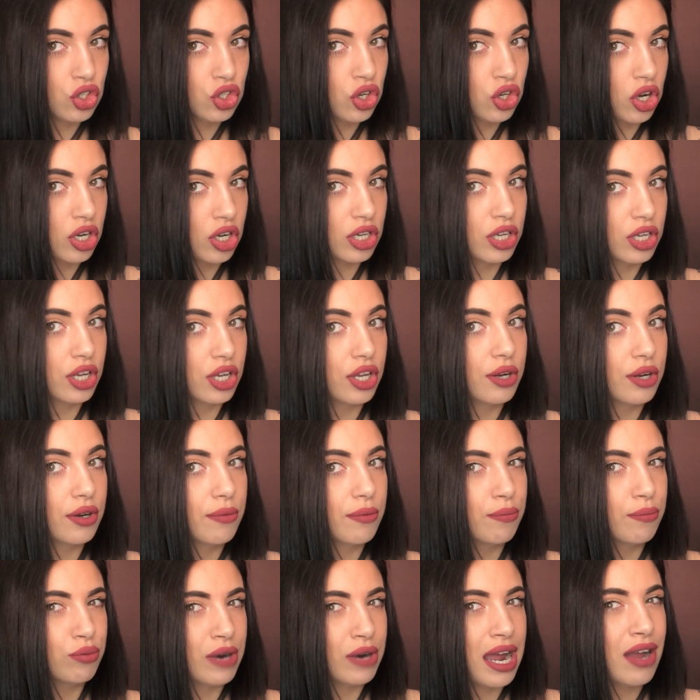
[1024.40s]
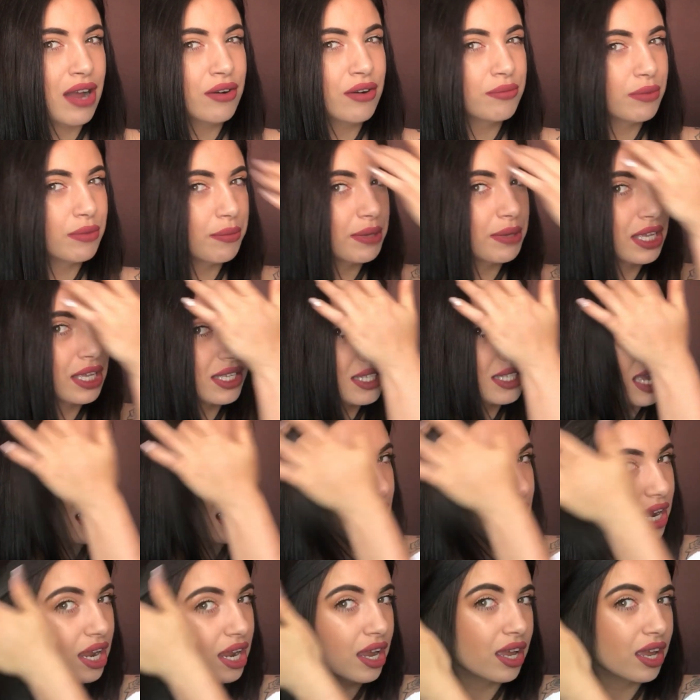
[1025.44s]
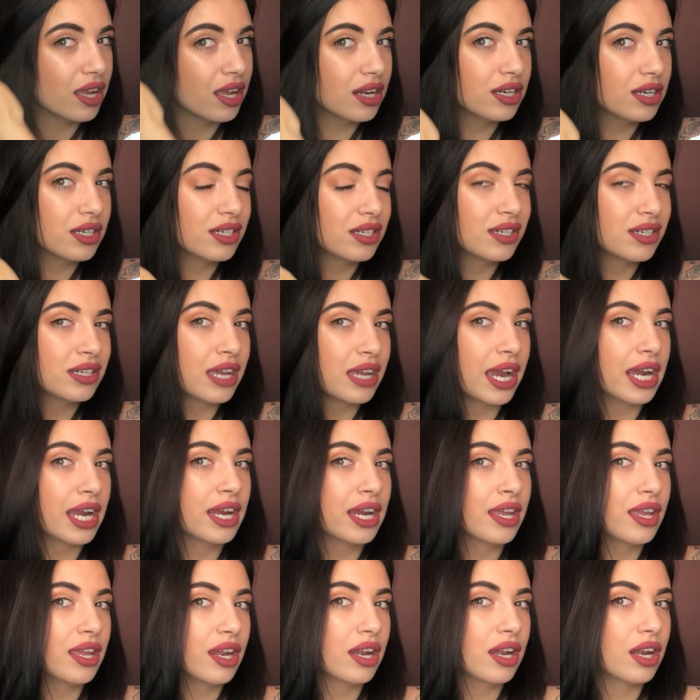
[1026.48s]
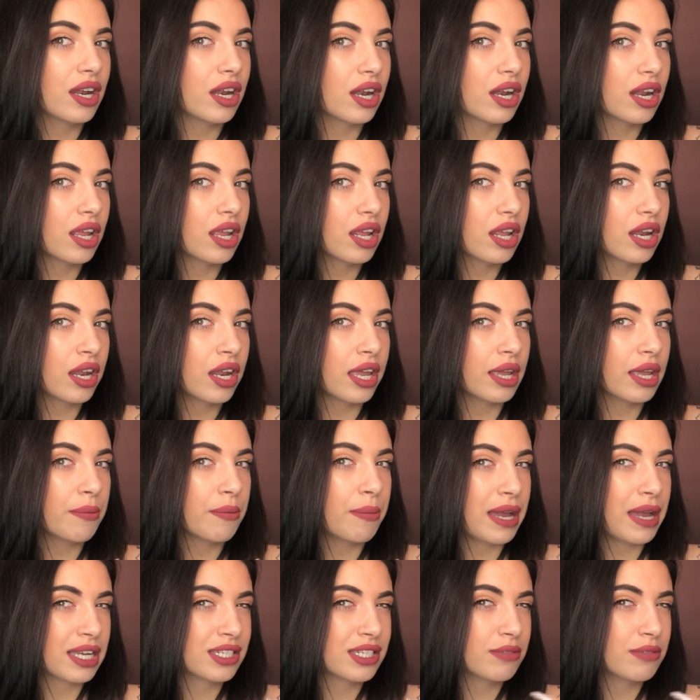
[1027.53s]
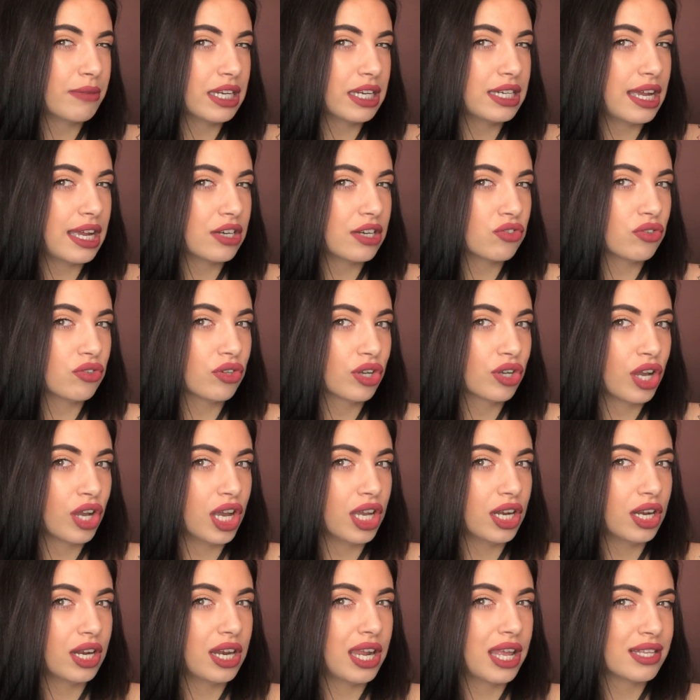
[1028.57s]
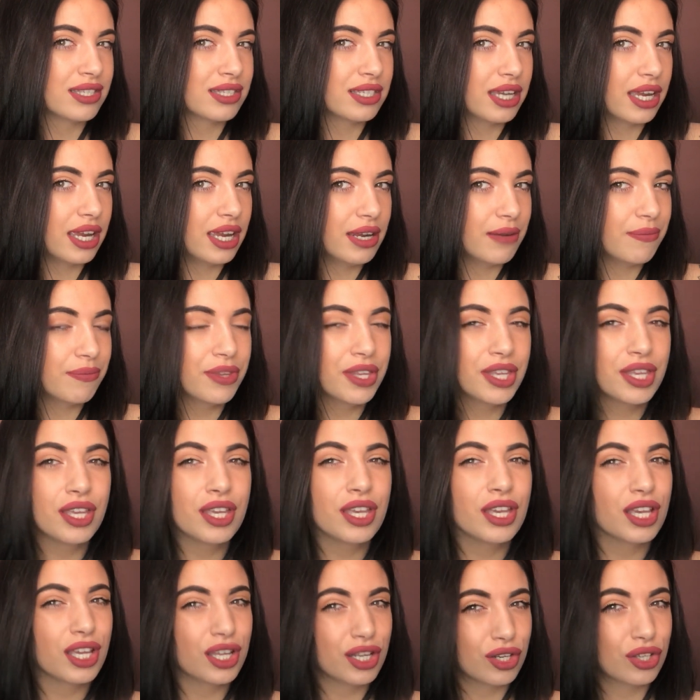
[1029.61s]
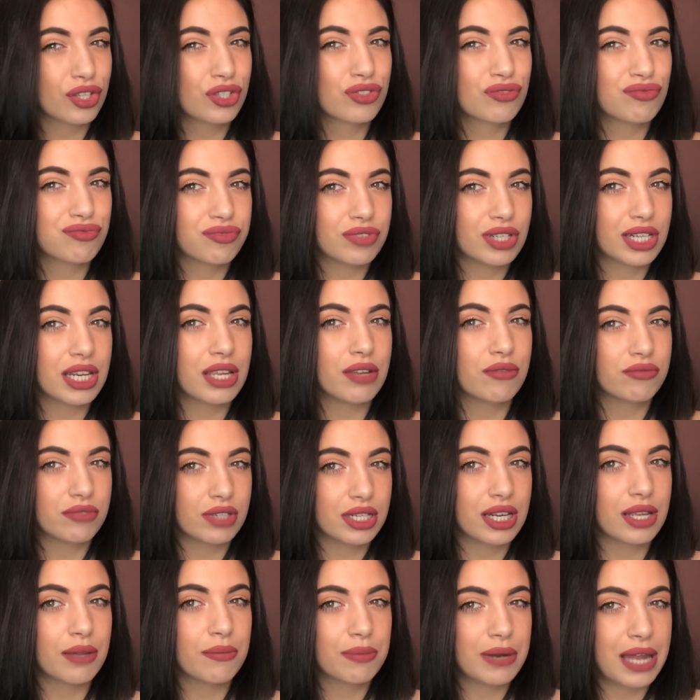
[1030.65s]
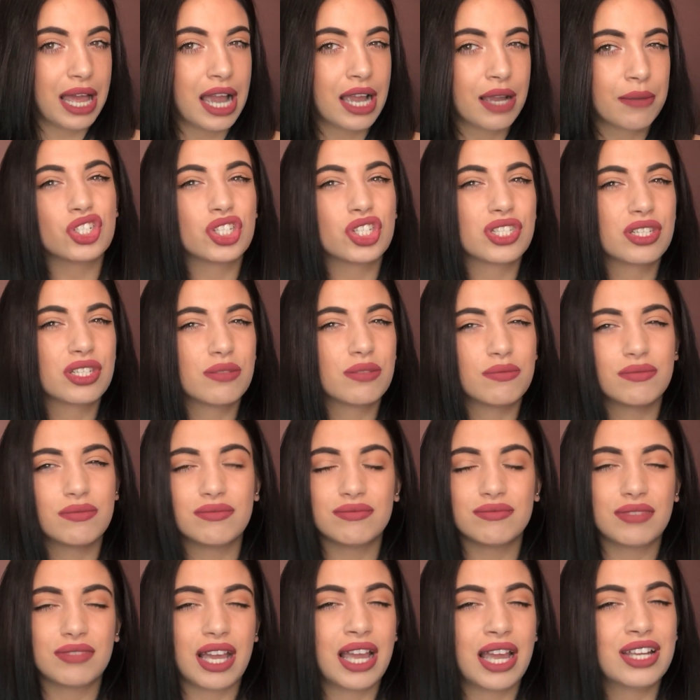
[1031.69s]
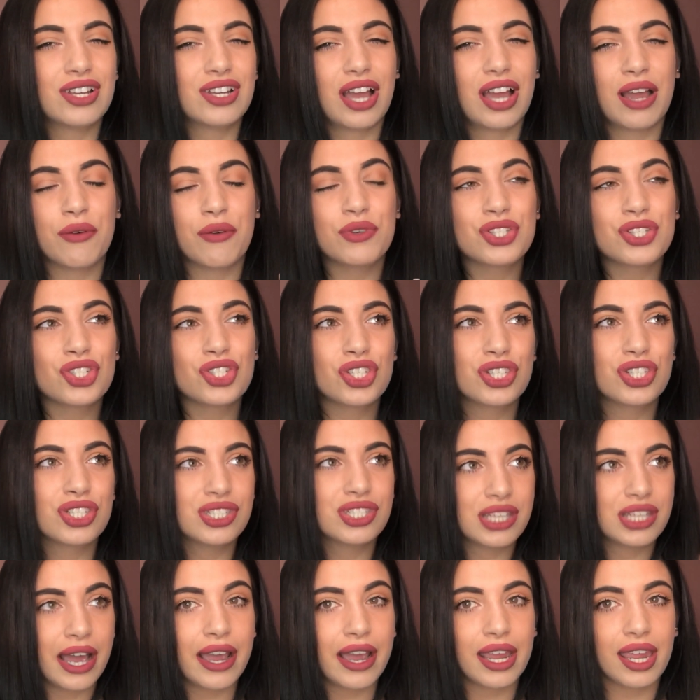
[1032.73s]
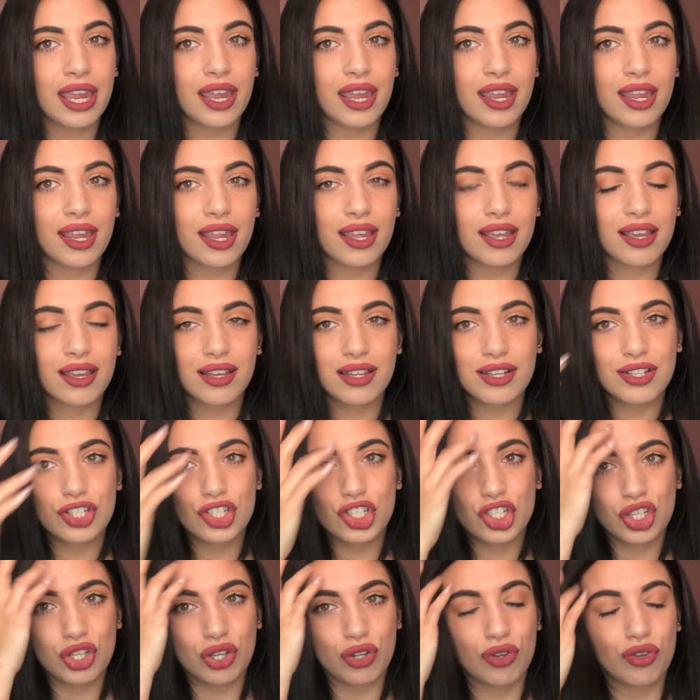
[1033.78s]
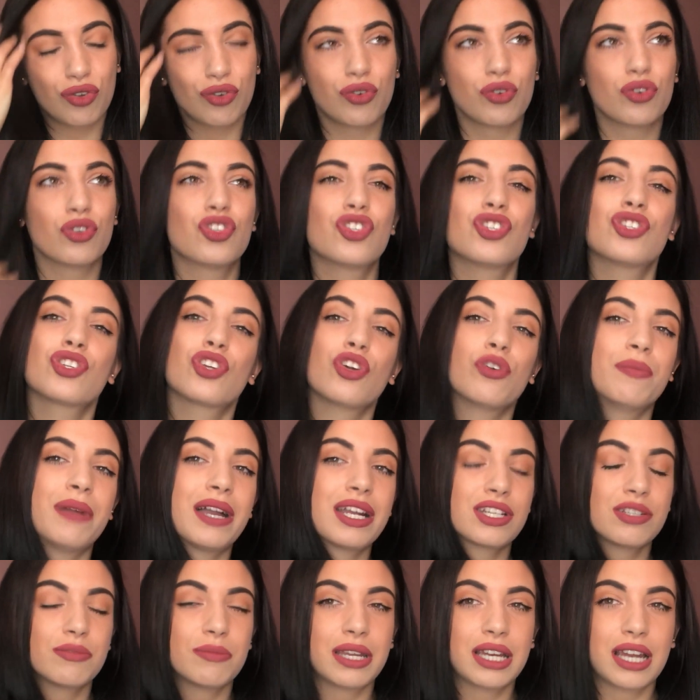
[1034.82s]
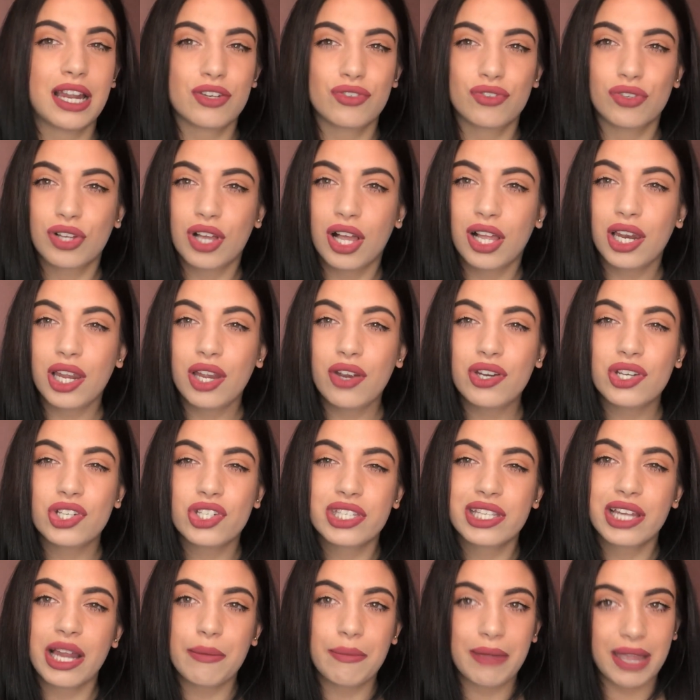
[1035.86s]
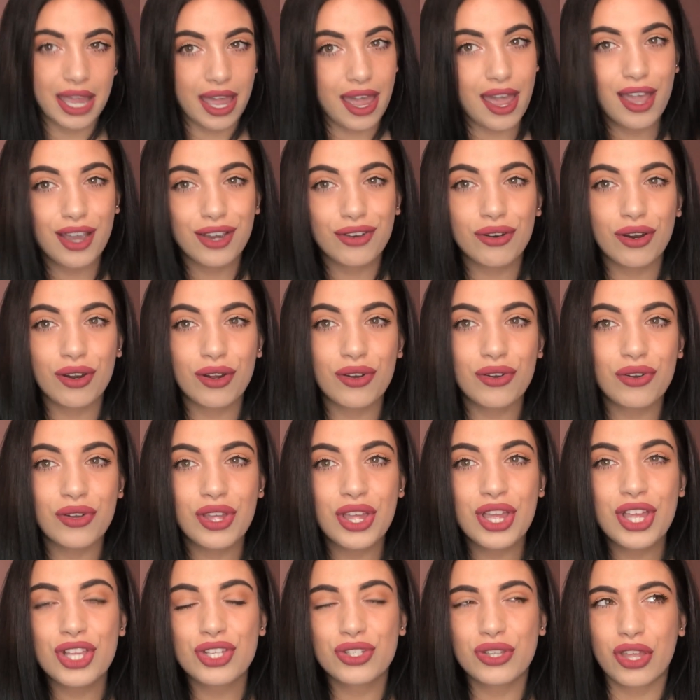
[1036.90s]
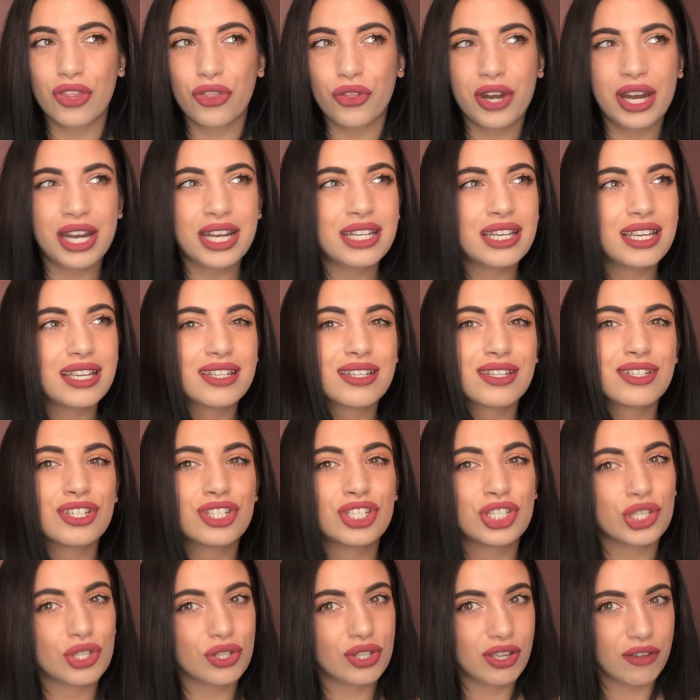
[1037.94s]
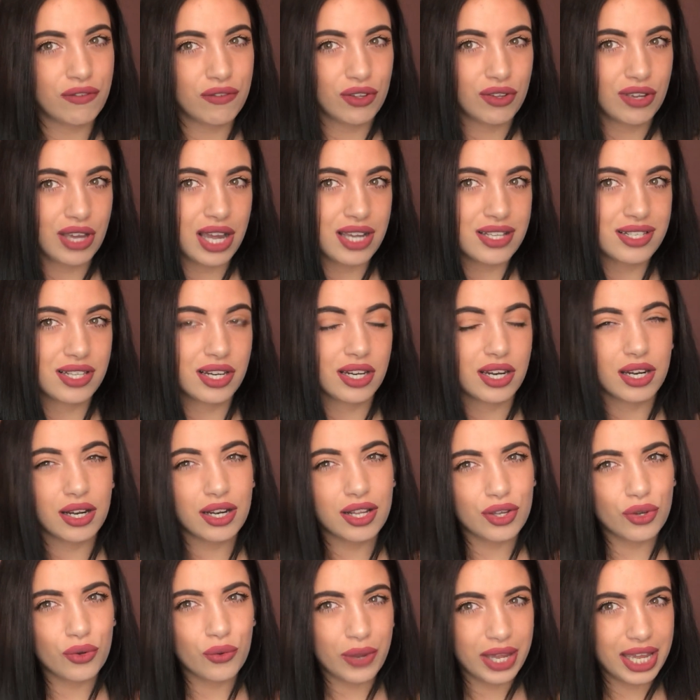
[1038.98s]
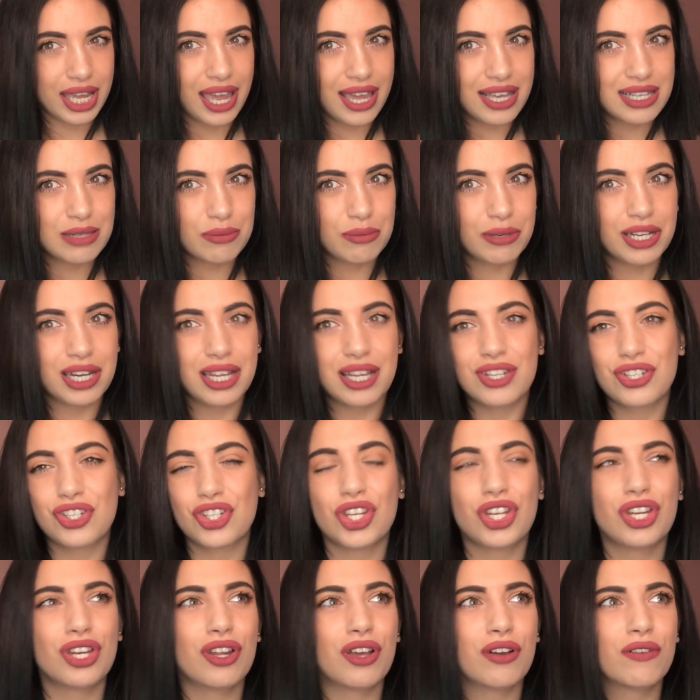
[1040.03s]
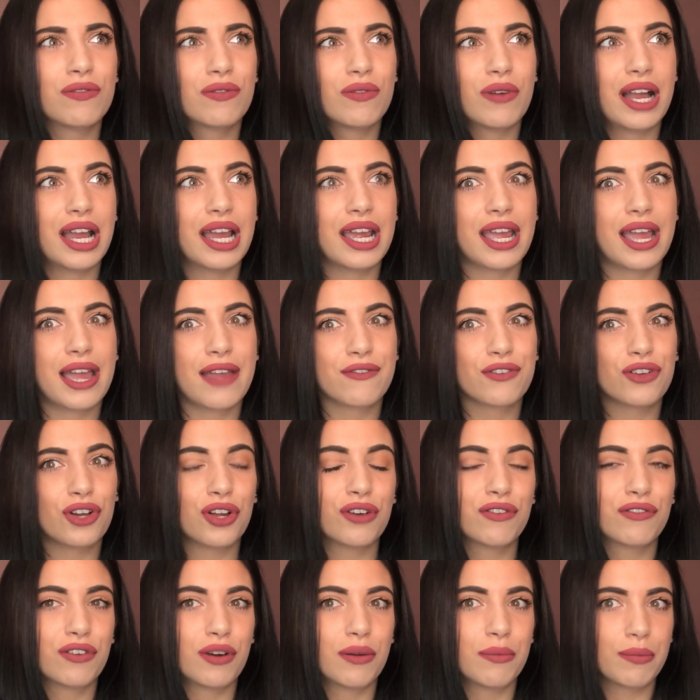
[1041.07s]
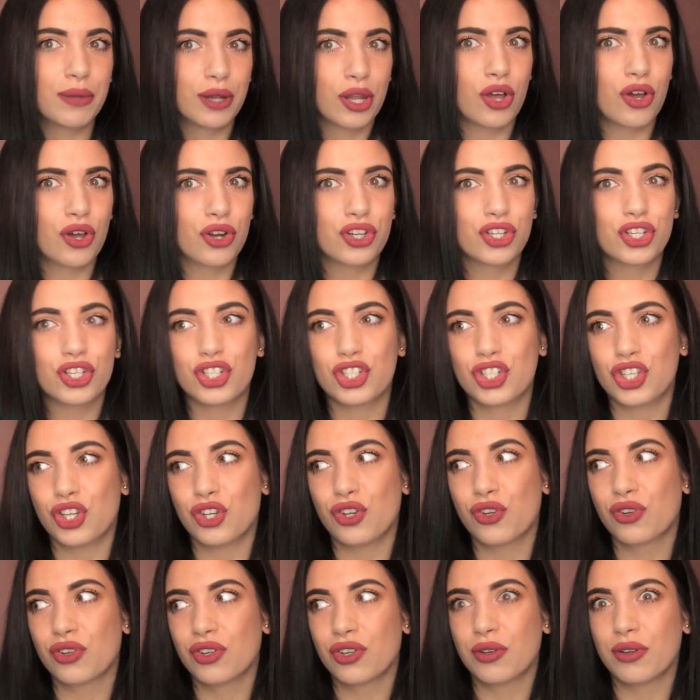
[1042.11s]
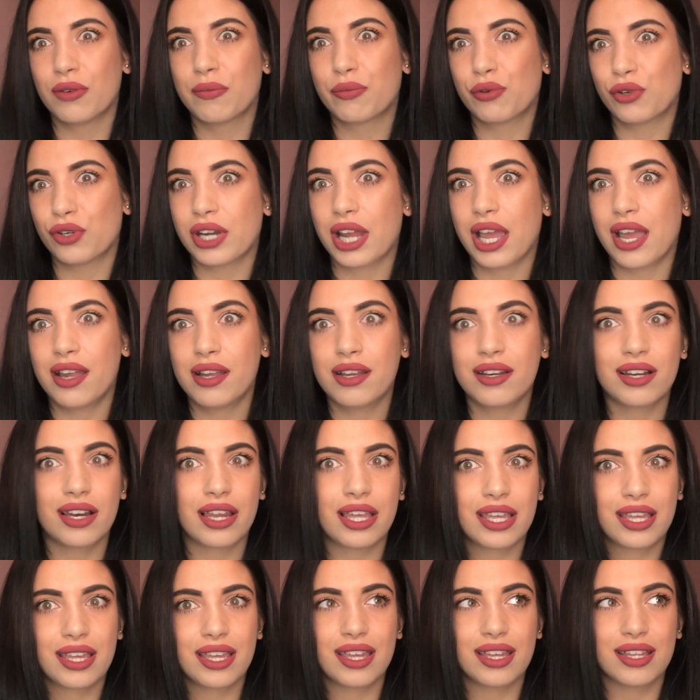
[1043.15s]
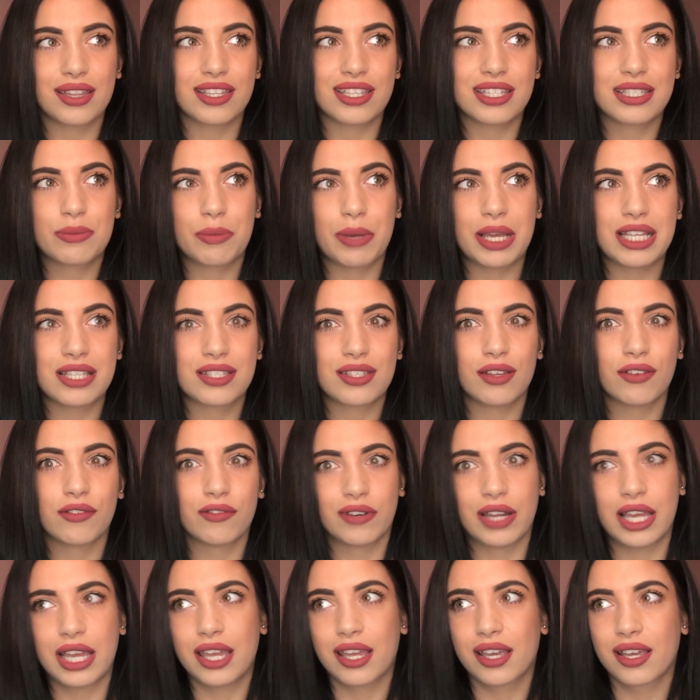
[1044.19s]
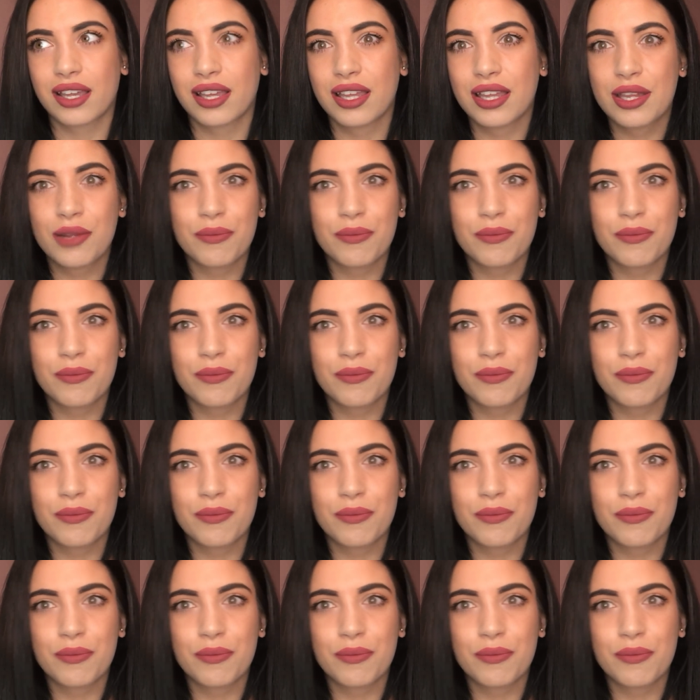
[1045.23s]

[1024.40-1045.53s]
chocolate brown, but because I dyed it like back to my natural color last night, it looks really, really black. I was just dying to just go back to my natural color and just let my hair grow. So I thought I needed to give you guys a little quick explanation of why I've gone from blonde to brunette, like in the space of like